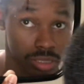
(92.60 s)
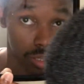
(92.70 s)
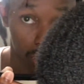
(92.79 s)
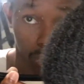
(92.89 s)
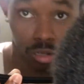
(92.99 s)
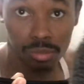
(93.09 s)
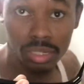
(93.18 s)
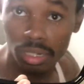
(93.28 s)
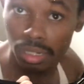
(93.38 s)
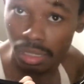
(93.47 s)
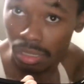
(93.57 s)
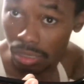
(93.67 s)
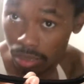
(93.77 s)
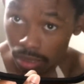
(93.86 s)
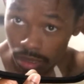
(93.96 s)
you're combing at
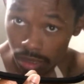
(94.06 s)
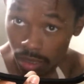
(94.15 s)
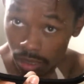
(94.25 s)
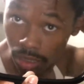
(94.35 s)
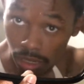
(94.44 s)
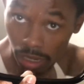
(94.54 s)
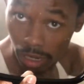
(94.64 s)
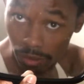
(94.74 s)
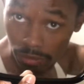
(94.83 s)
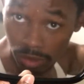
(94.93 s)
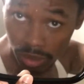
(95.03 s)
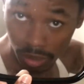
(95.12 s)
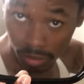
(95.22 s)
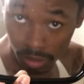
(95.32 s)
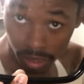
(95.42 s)
least every single
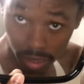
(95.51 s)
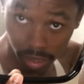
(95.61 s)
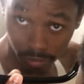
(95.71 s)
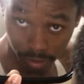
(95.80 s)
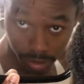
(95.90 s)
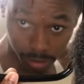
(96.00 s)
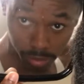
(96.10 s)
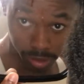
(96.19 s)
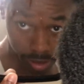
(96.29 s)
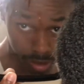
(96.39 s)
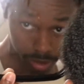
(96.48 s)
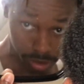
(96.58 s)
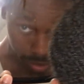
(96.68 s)
day after your brush session.